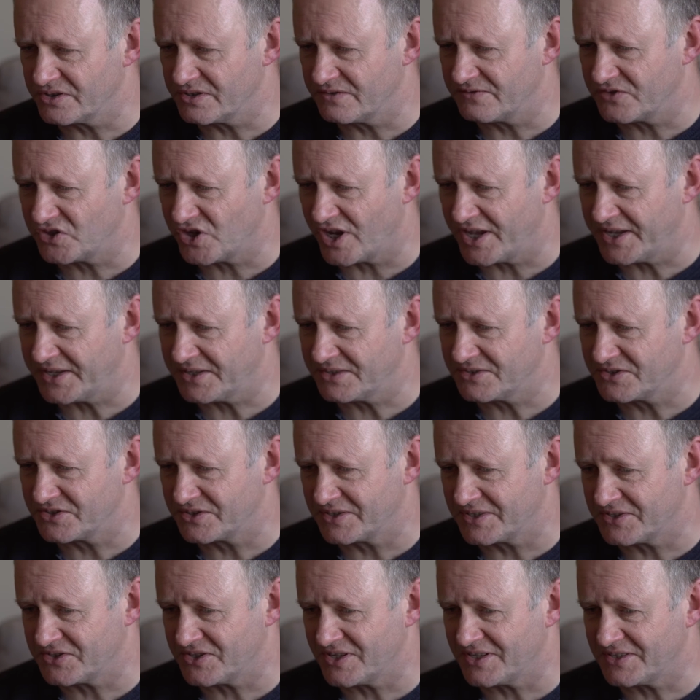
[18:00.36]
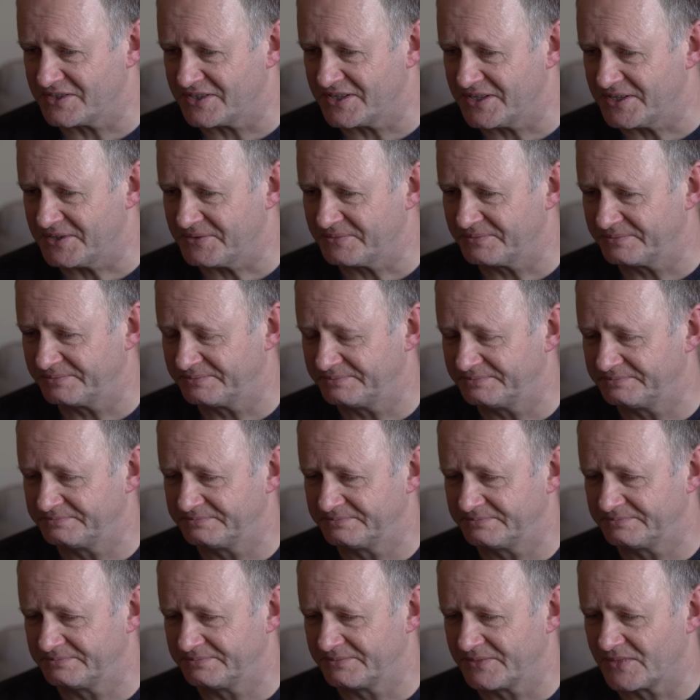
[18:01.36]
of giants, as they say.
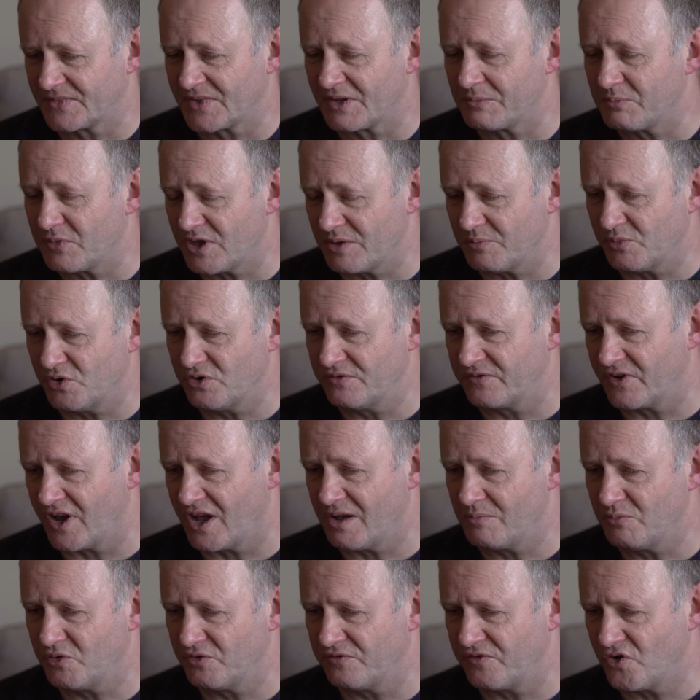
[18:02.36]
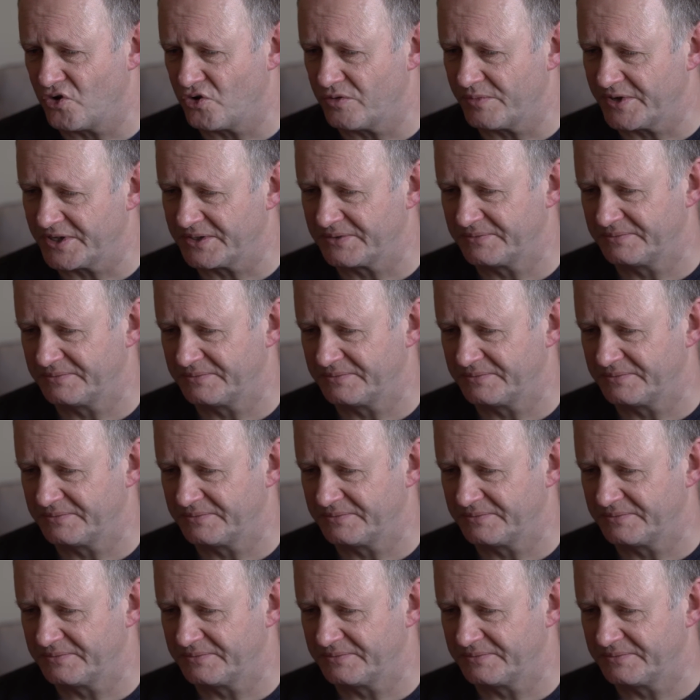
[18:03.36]
People who've gone before me.